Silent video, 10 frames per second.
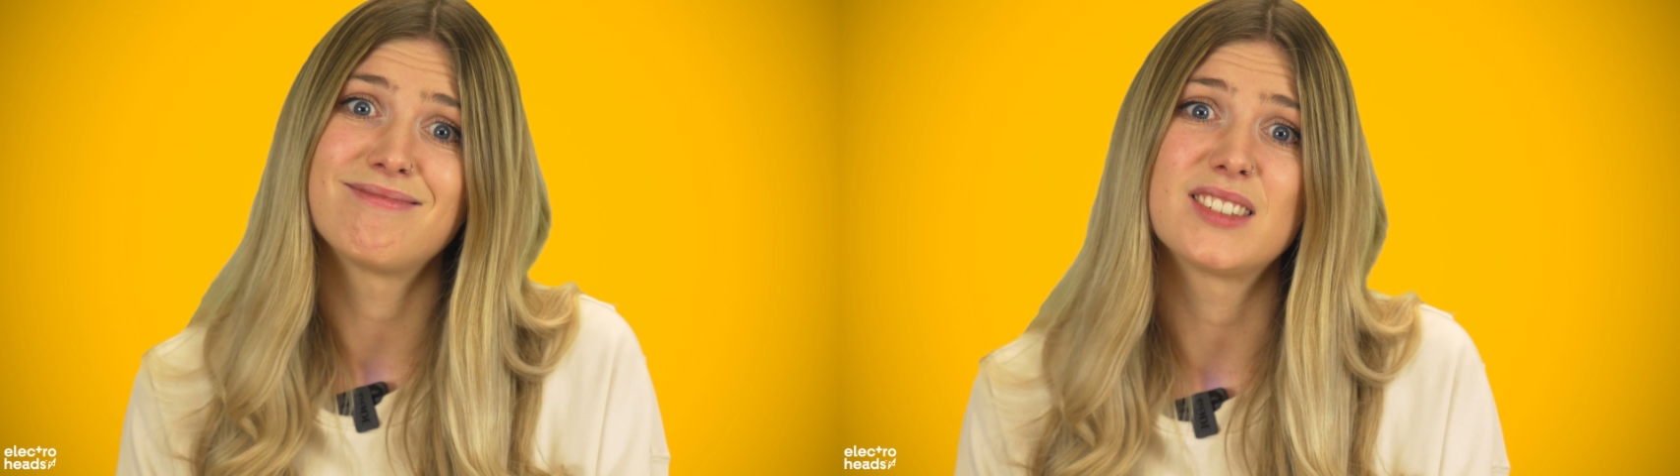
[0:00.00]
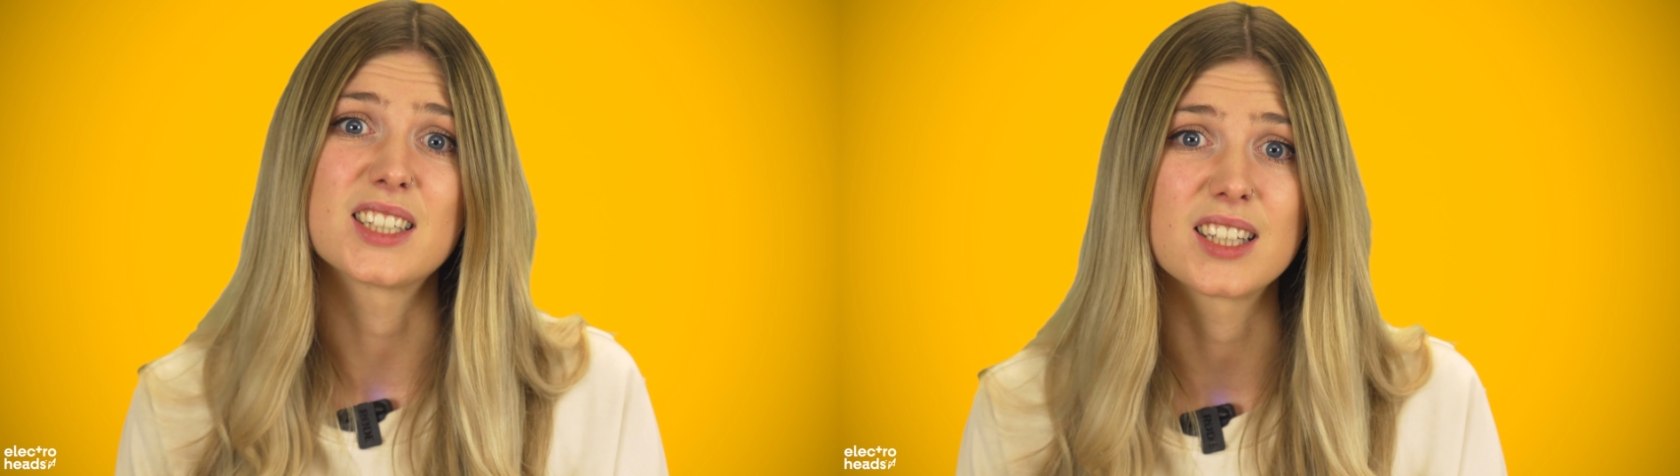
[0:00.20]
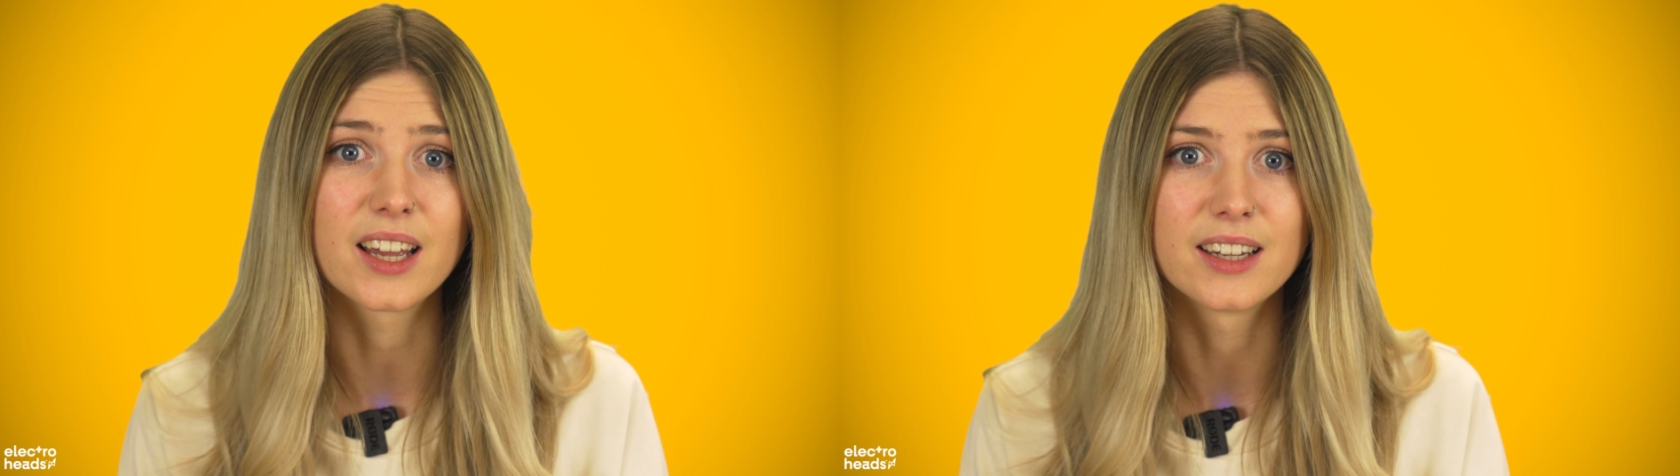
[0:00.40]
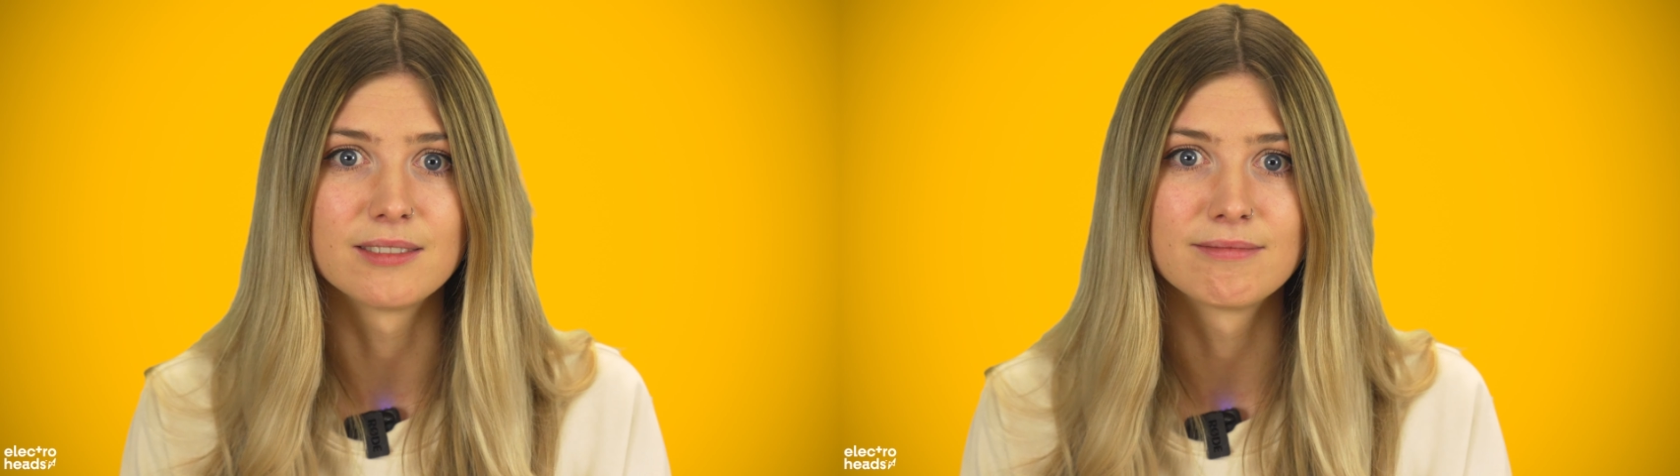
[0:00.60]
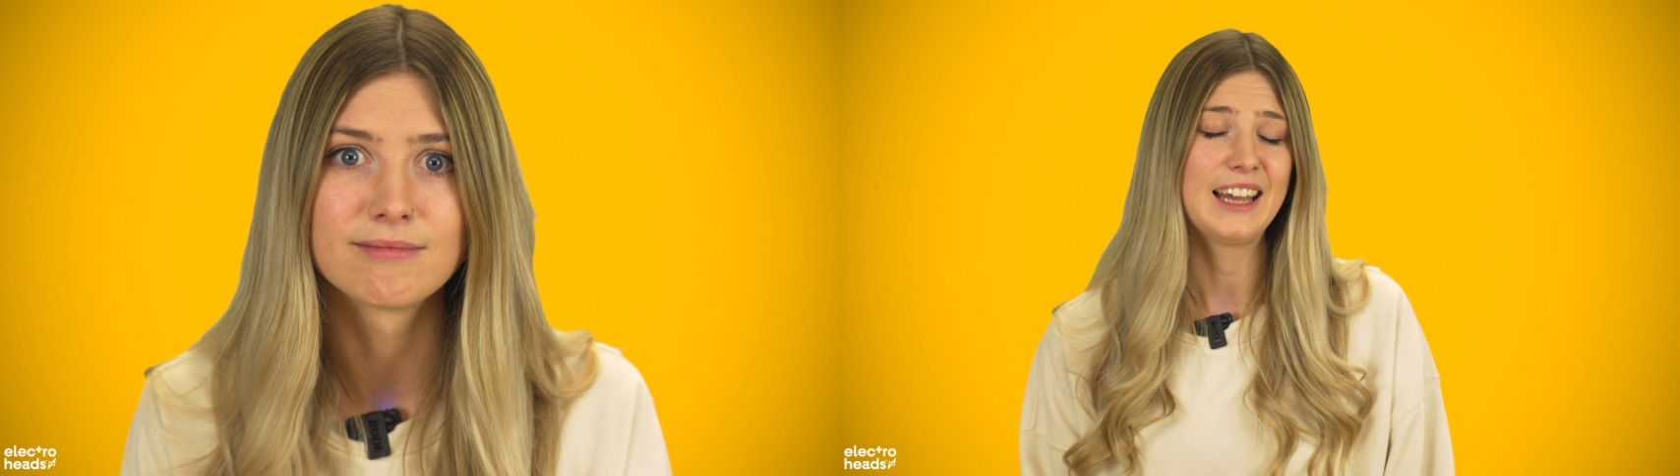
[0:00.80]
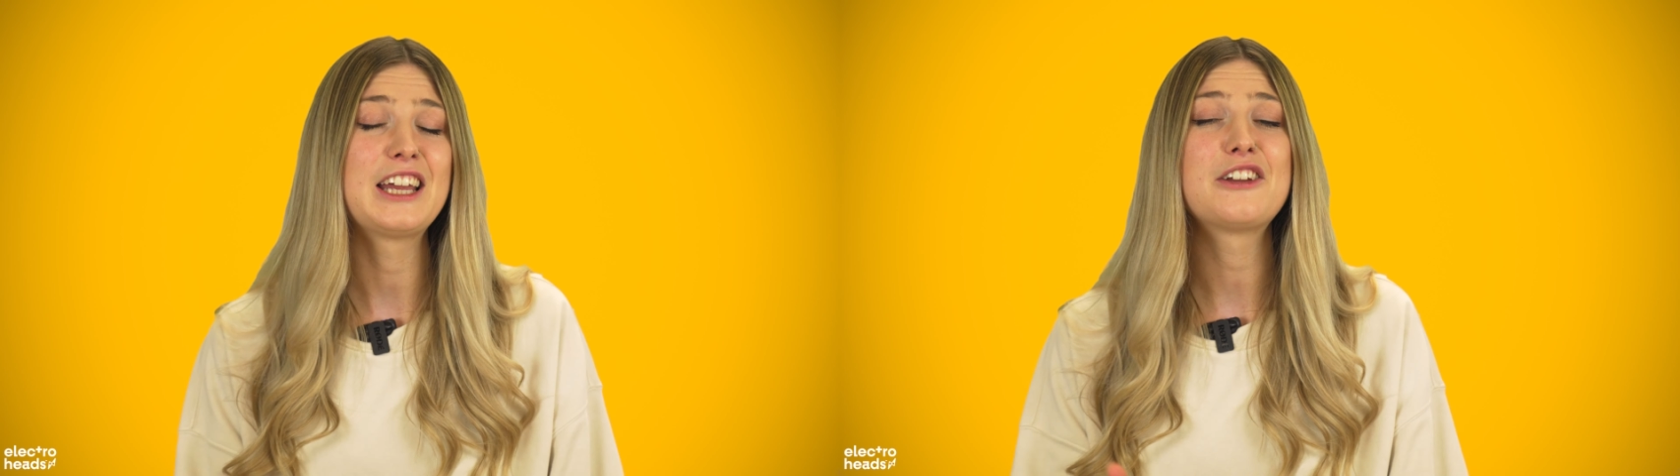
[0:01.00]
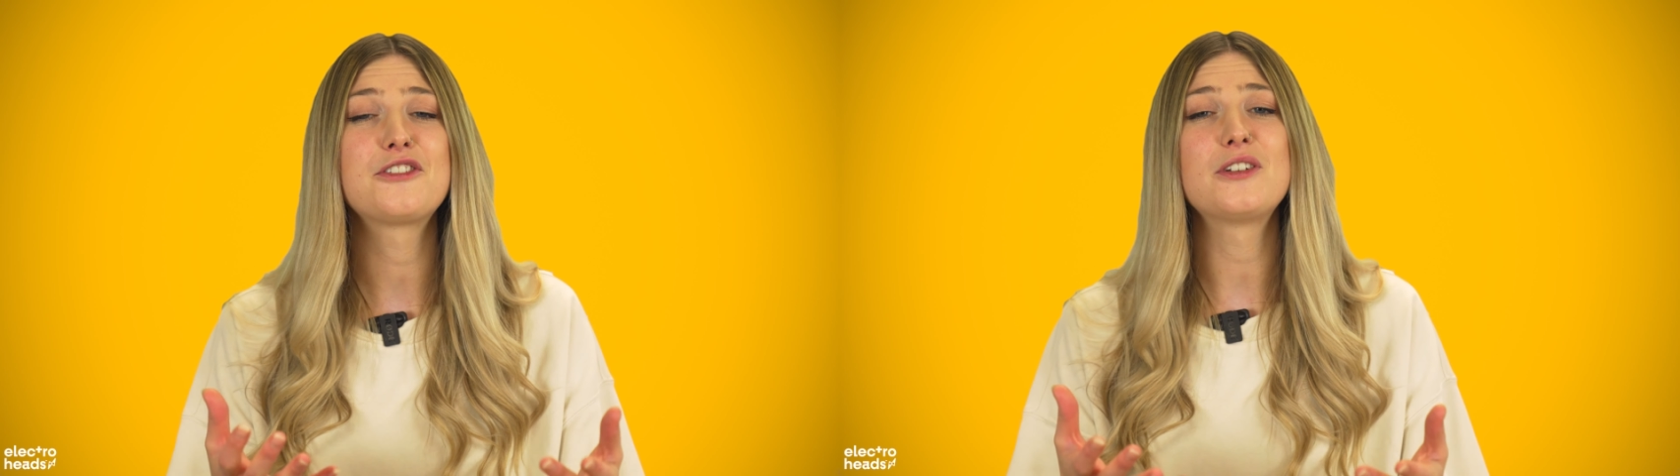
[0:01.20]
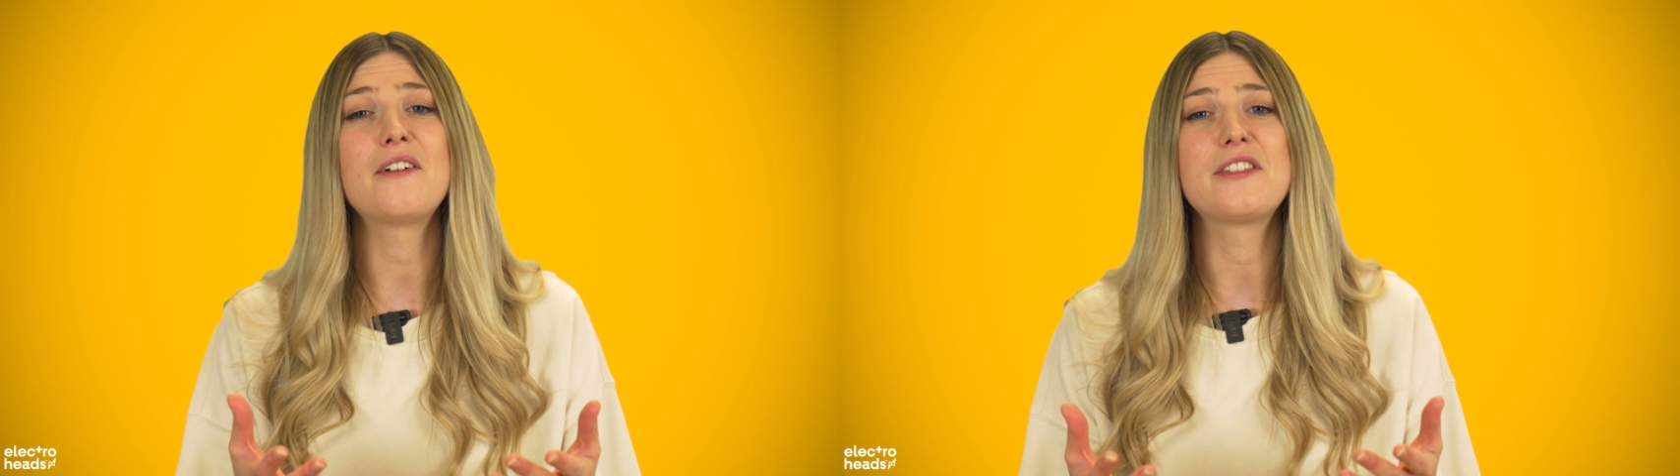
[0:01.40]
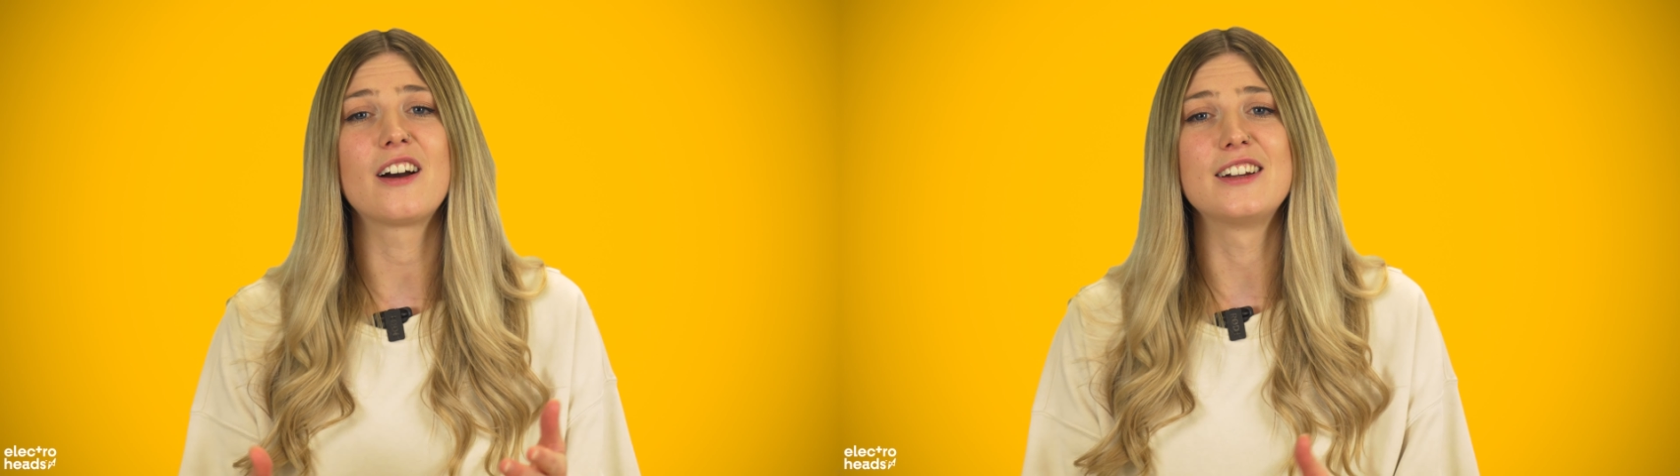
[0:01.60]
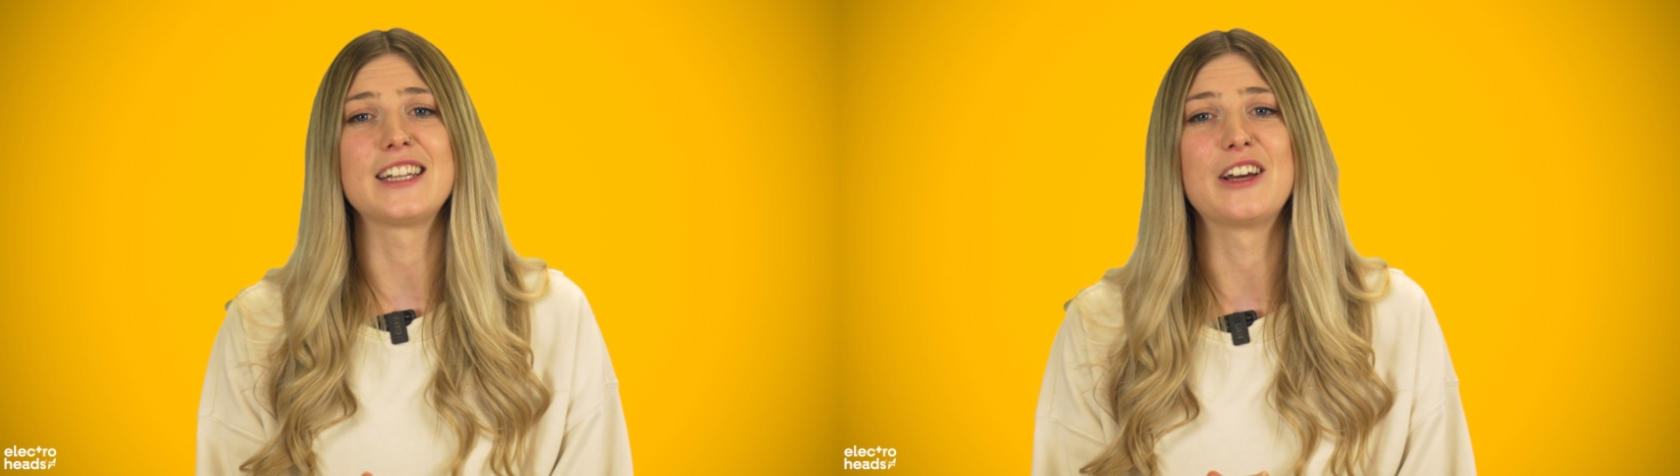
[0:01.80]
Just saying. If you love the
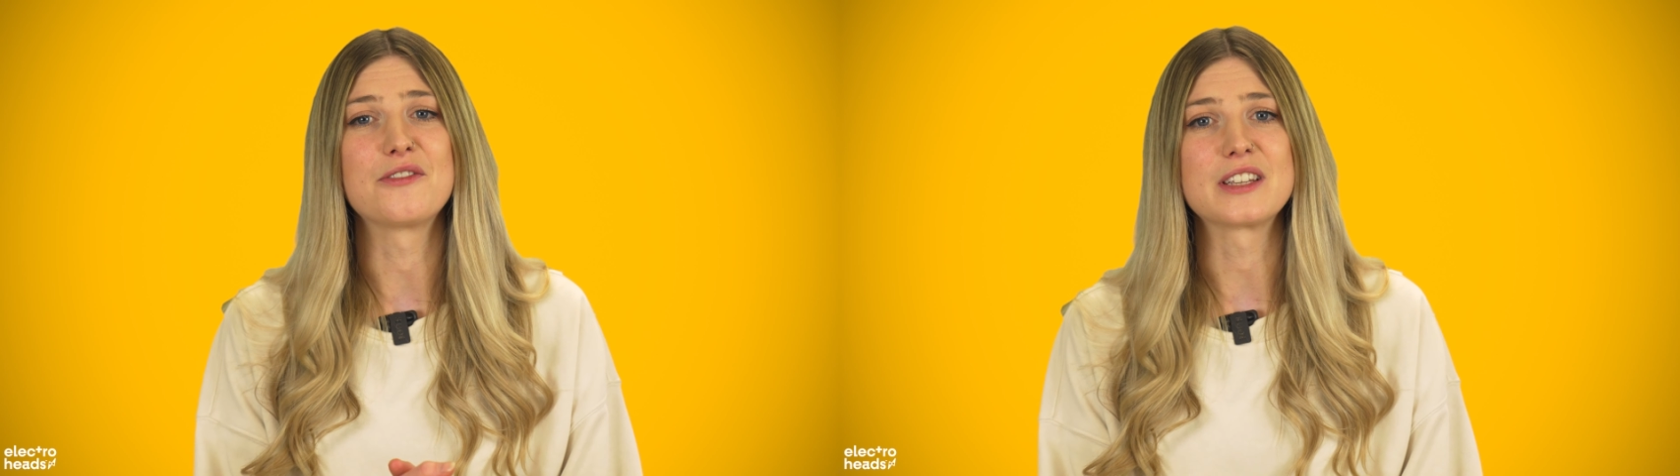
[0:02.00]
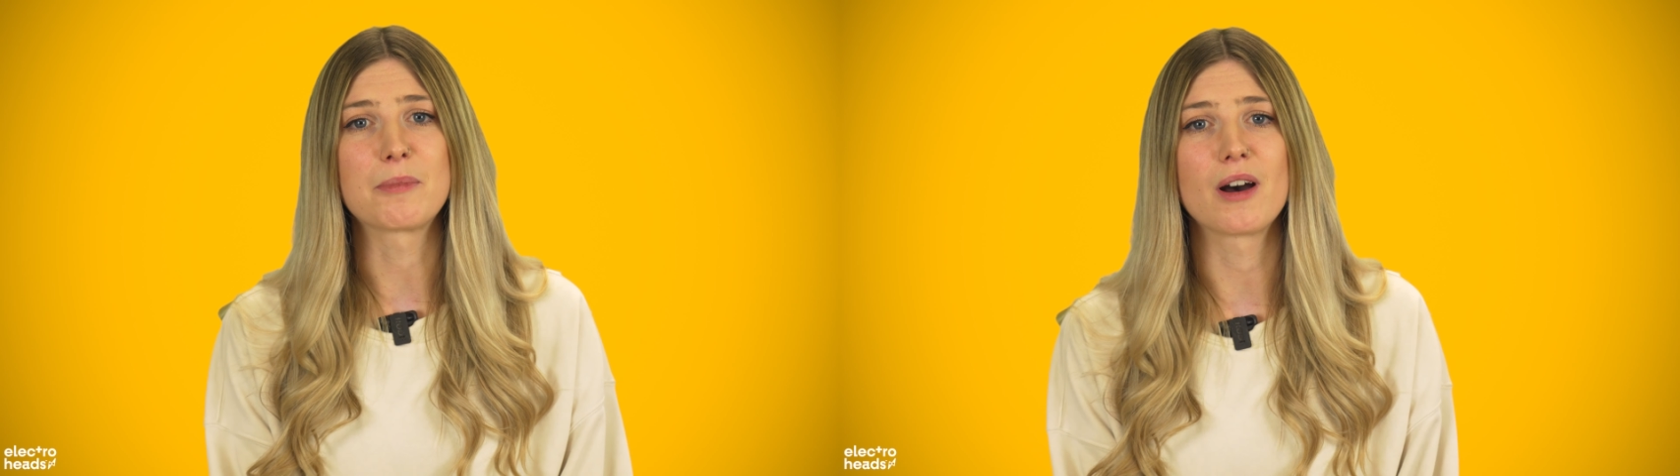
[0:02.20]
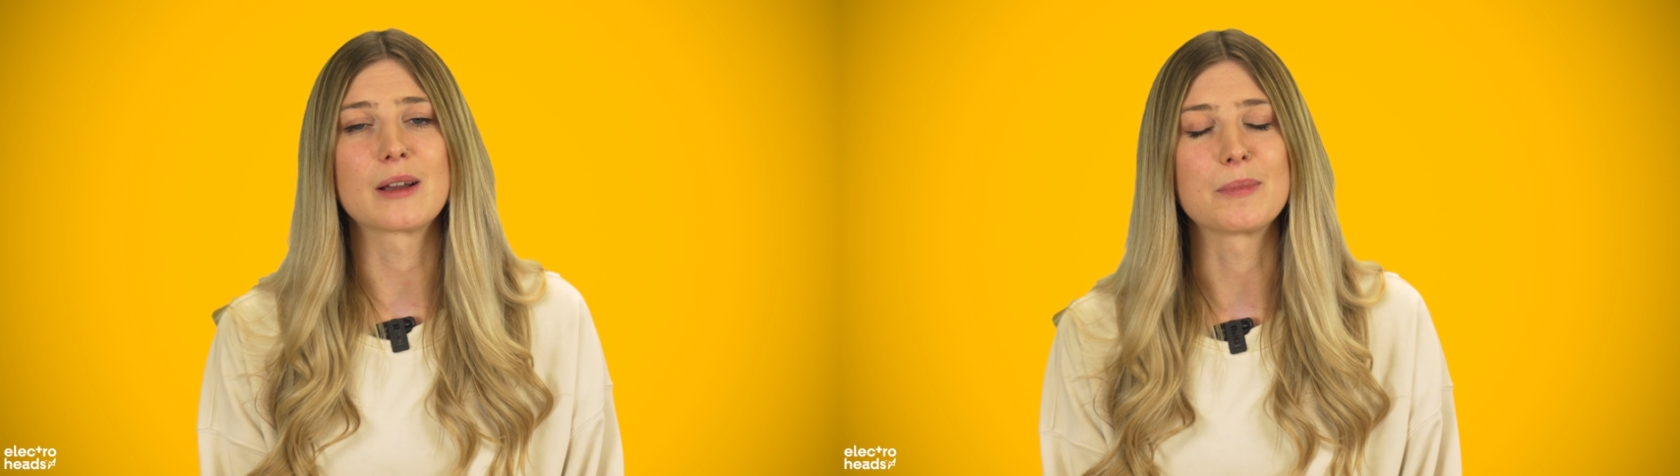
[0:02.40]
idea of this bike,